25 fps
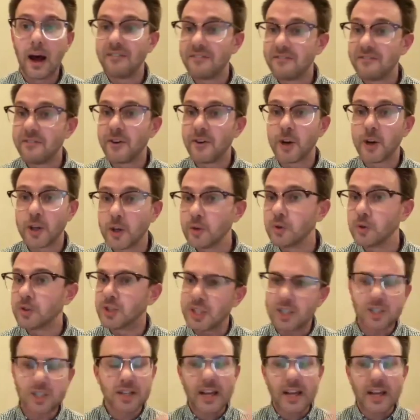for you,
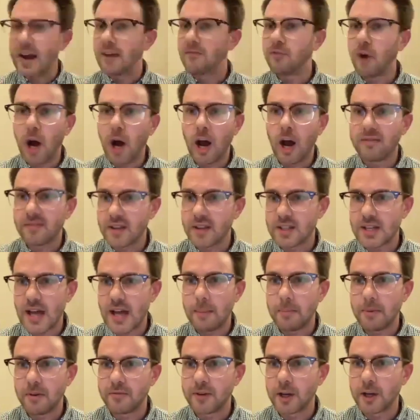just kind of off the
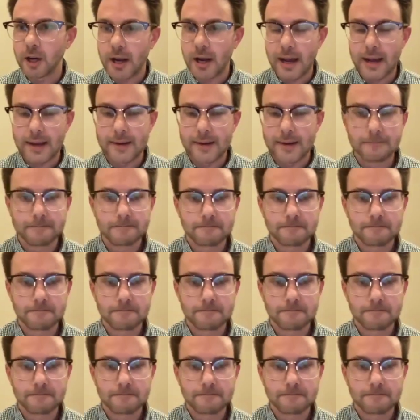top of your head.